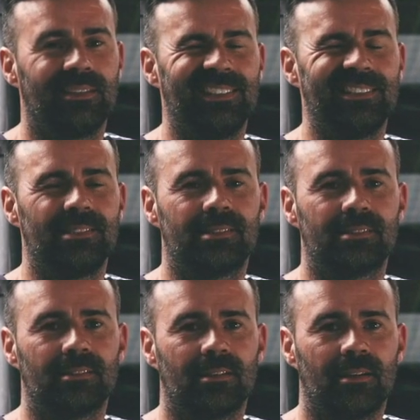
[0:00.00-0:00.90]

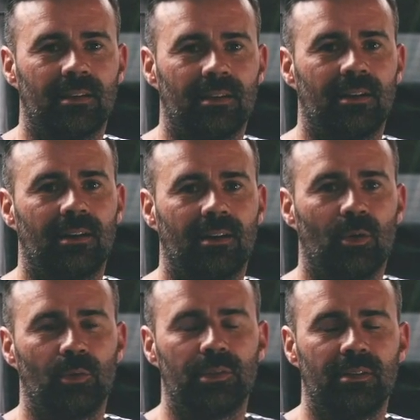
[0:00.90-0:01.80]
His
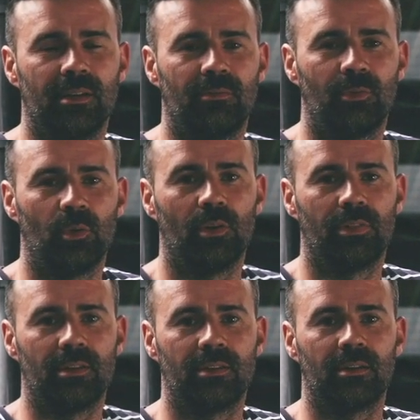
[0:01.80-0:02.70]
only downfall, I
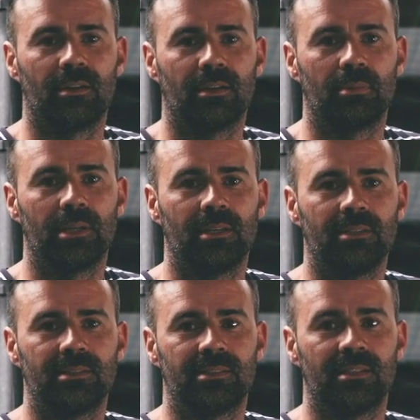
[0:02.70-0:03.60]
think, are going to be
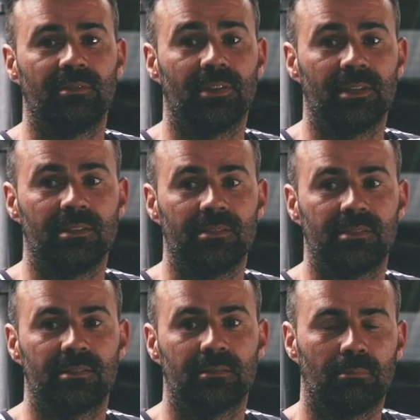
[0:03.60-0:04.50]
his
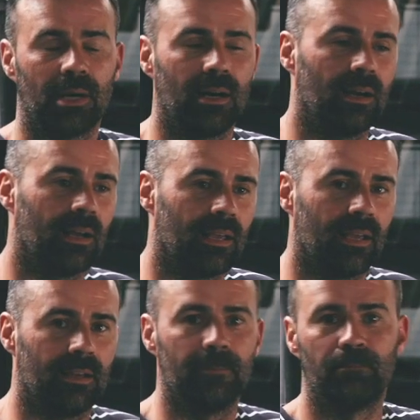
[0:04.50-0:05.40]
CVs, but
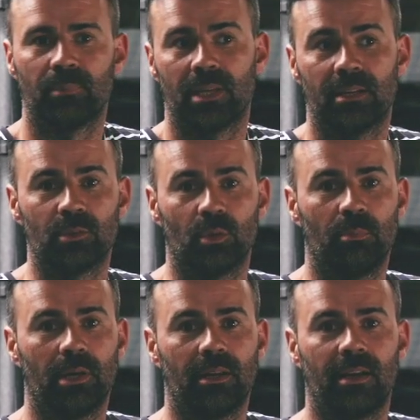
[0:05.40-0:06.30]
again, it's all
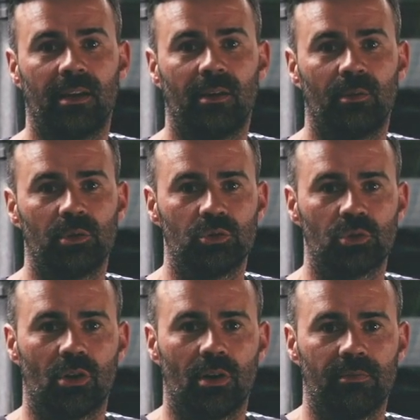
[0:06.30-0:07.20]
about how you
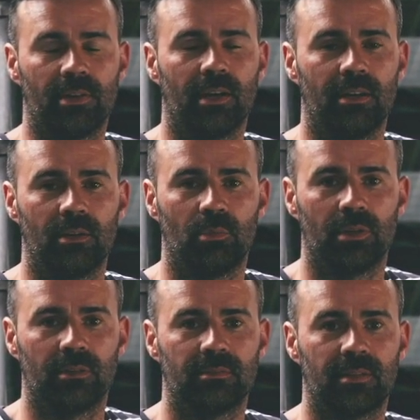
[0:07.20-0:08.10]
drive and how you want
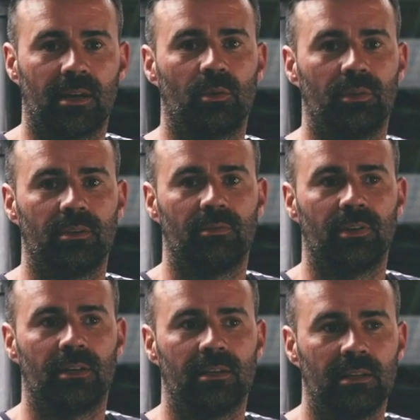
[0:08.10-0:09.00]
to tackle the
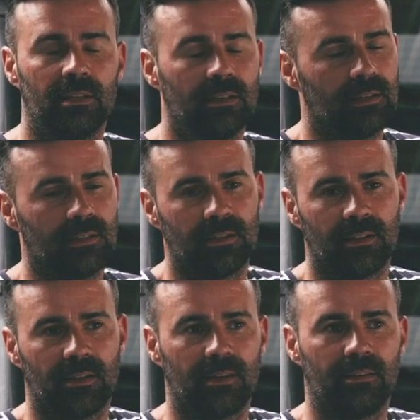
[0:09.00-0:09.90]
event.
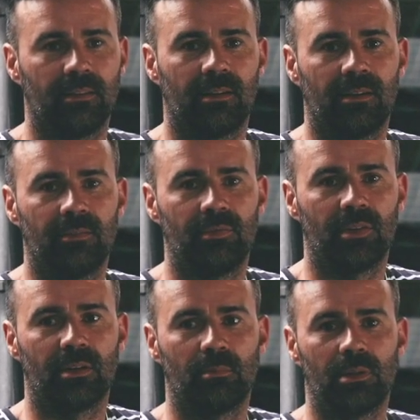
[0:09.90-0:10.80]
And if you're
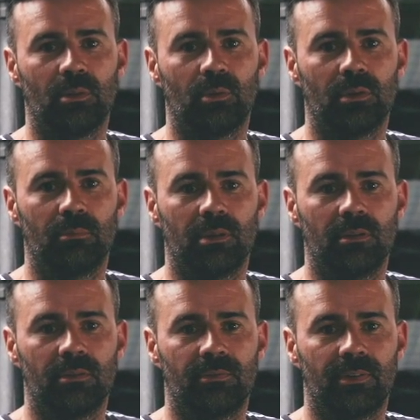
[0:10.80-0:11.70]
going to be doing a bit
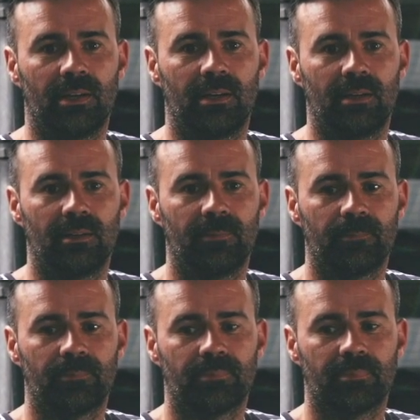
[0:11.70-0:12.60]
of,
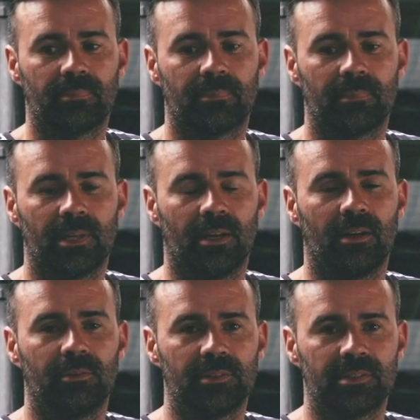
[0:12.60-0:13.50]
you
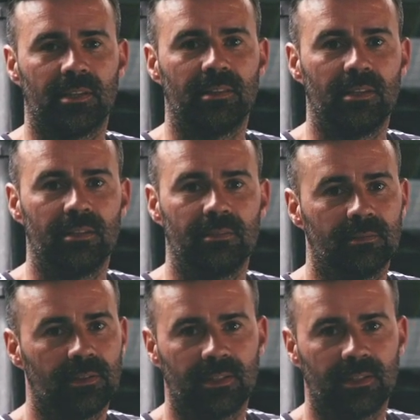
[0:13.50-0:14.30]
know, sending